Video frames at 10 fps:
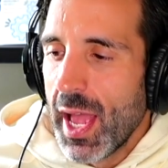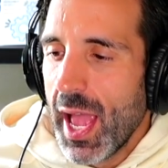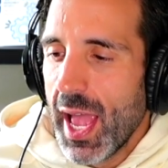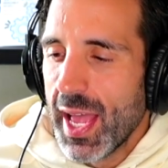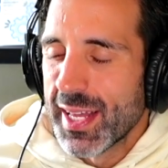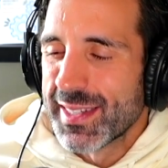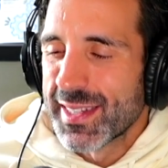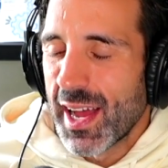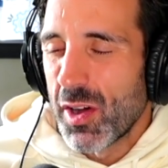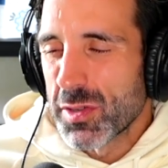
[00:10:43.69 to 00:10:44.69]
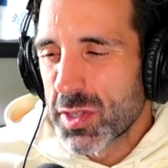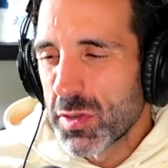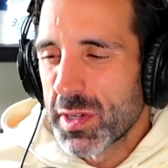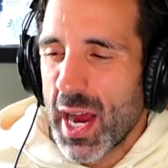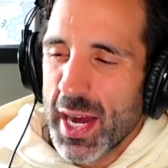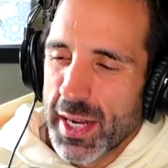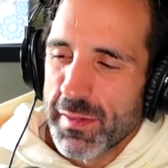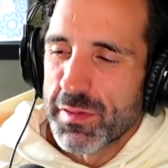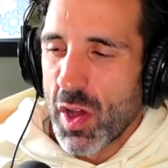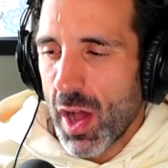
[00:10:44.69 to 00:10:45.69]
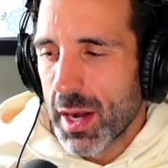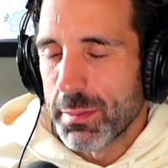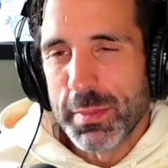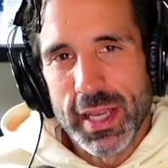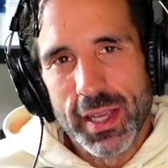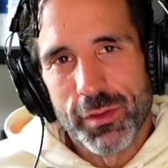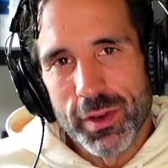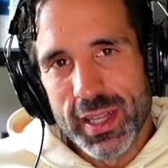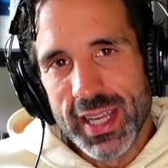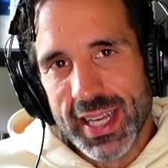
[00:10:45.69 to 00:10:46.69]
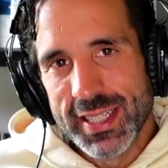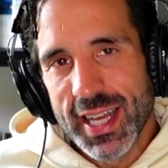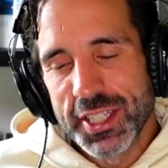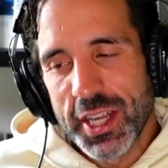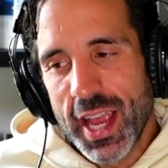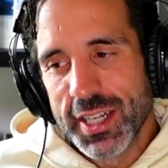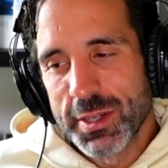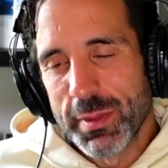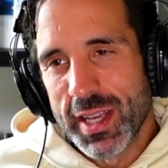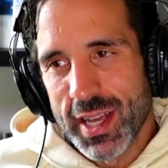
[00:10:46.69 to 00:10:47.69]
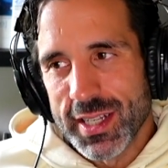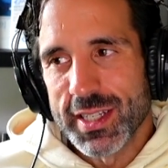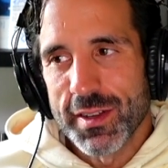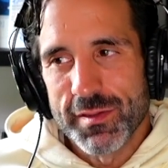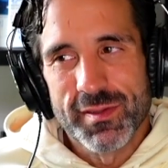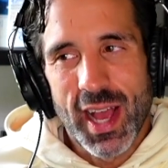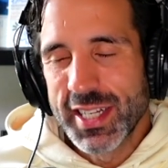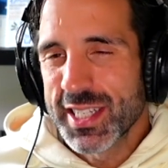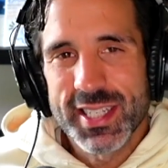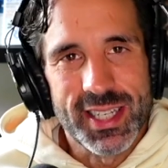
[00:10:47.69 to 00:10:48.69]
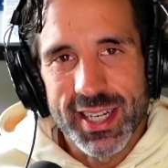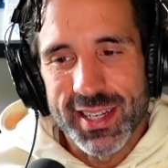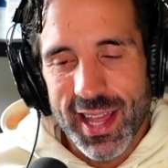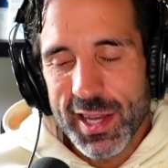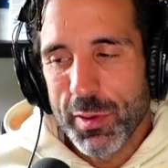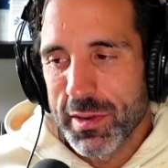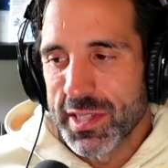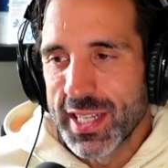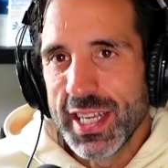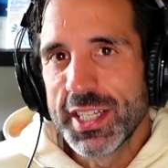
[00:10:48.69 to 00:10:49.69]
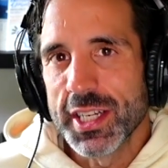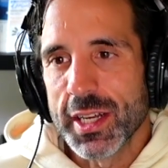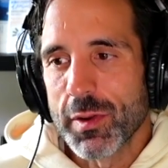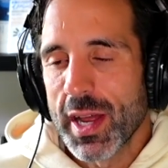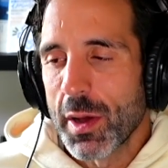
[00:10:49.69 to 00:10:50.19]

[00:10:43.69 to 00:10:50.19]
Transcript: And also kind of not being really into education because of, I just didn't like what I was teaching, right?